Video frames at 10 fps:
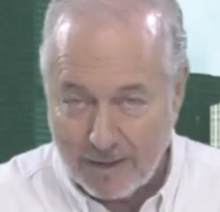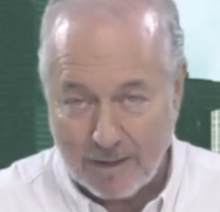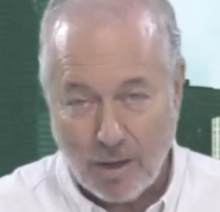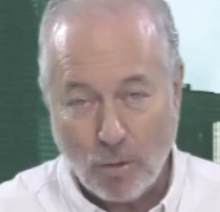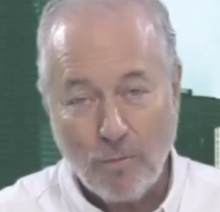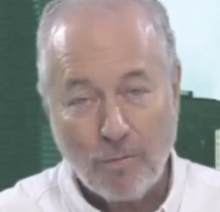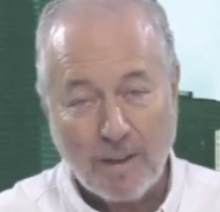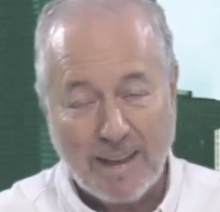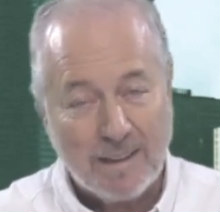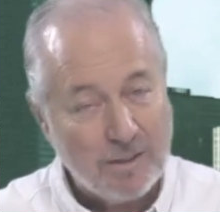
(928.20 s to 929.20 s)
Don't
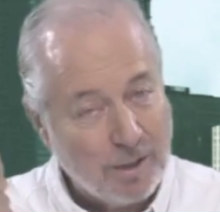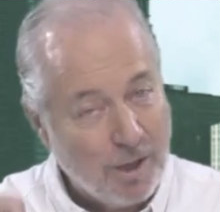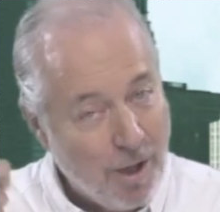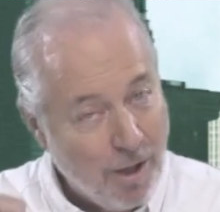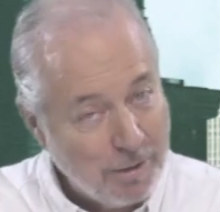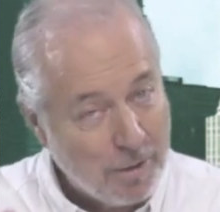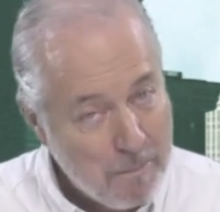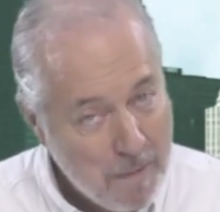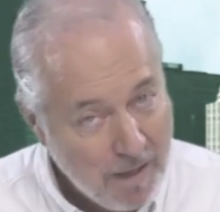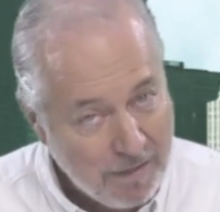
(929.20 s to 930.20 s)
forget to call your
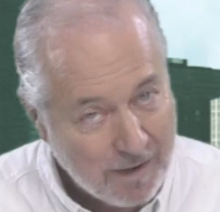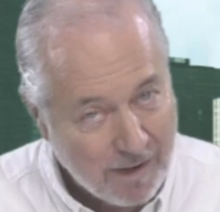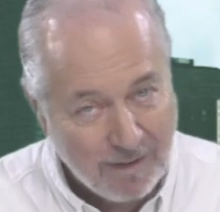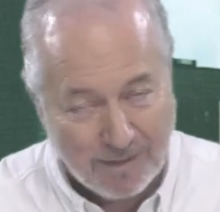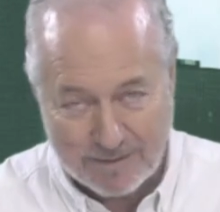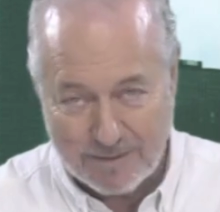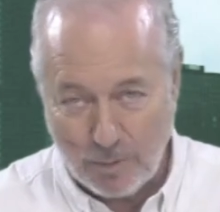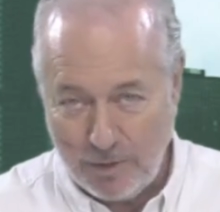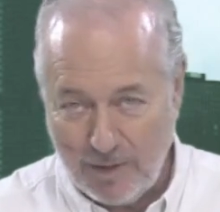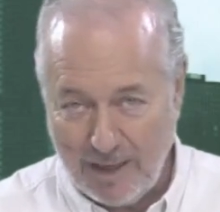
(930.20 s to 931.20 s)
mother
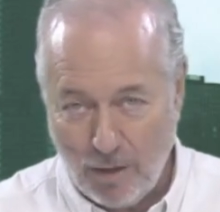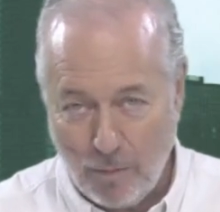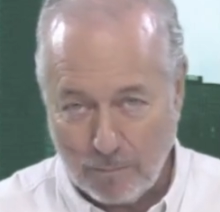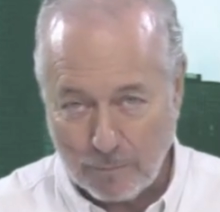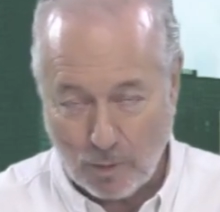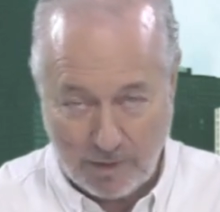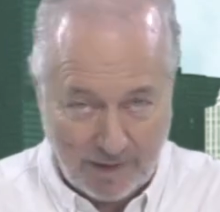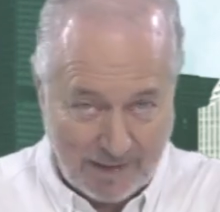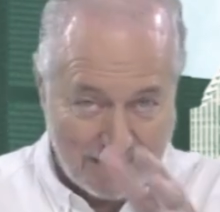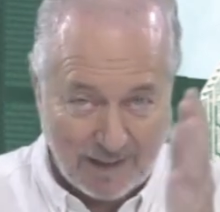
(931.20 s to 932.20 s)
when you get home. Cuando
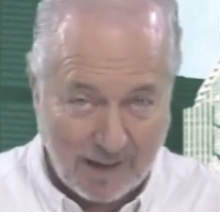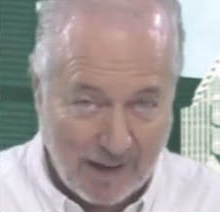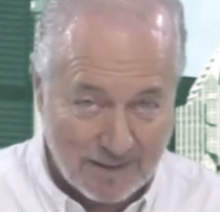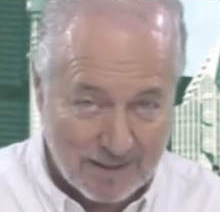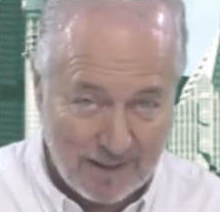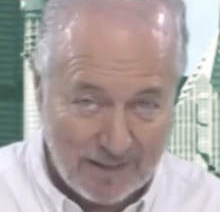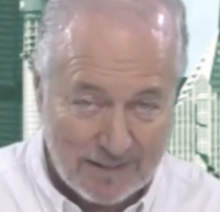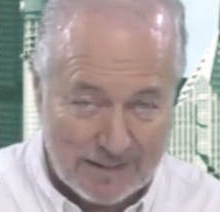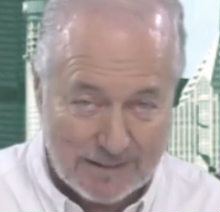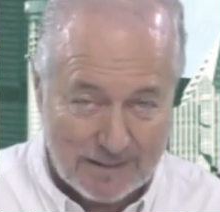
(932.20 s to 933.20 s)
llegues a casa,
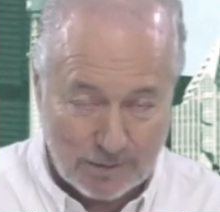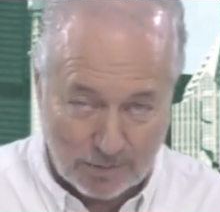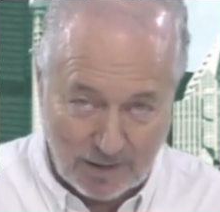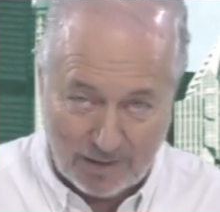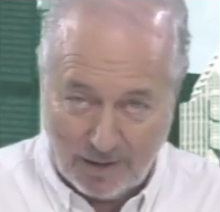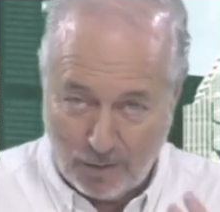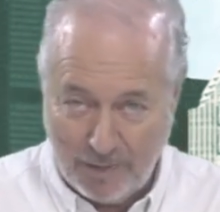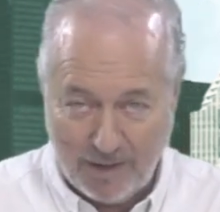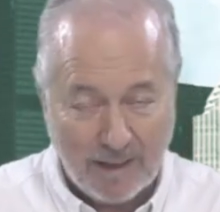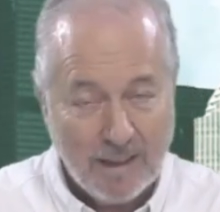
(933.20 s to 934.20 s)
No se te
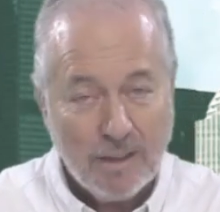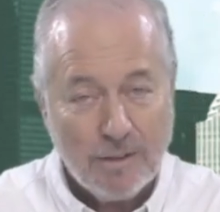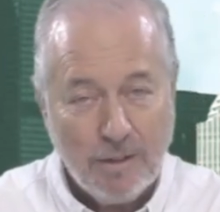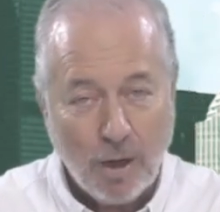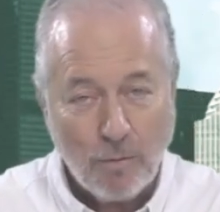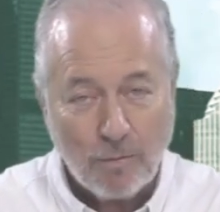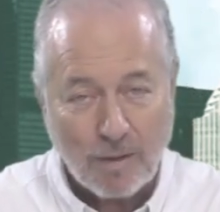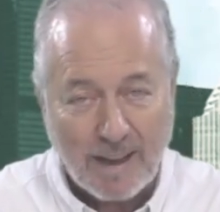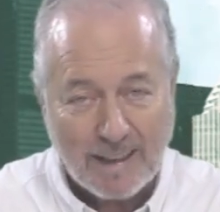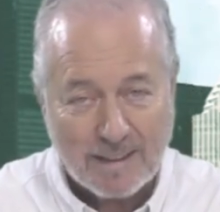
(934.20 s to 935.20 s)
olvide. Don't
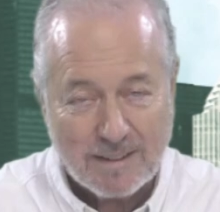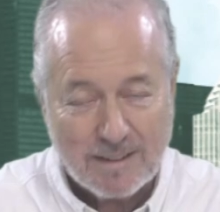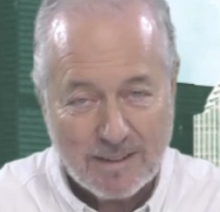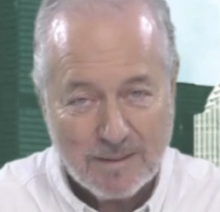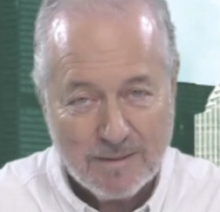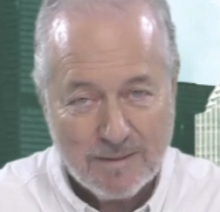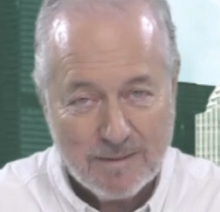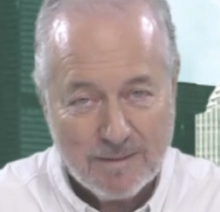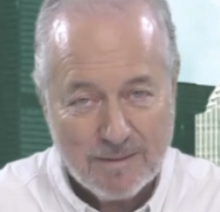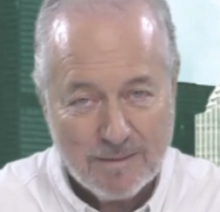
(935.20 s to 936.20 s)
forget.
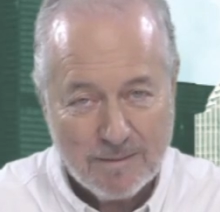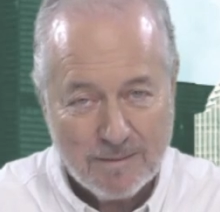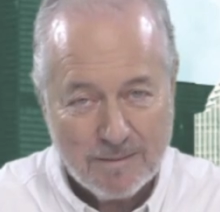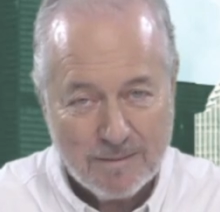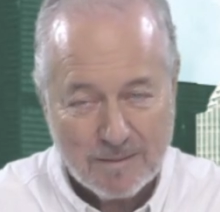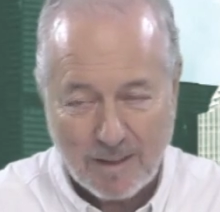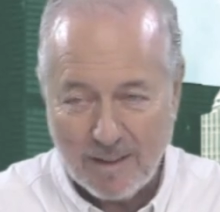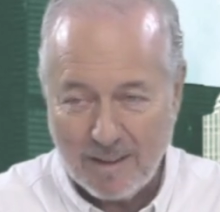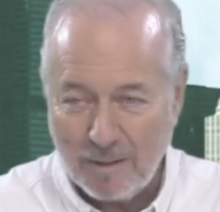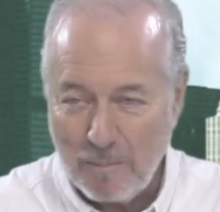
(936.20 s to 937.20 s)
Yeah.